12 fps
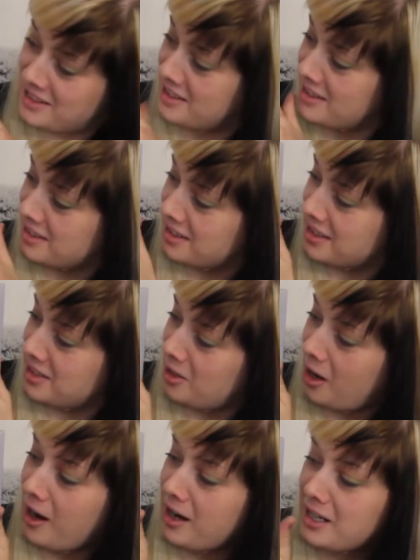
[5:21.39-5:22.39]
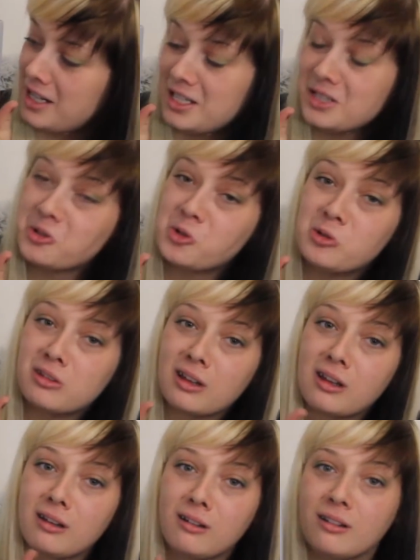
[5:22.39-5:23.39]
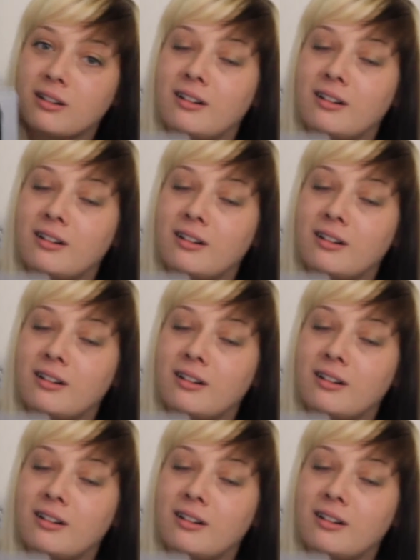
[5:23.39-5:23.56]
just this tiny little thing.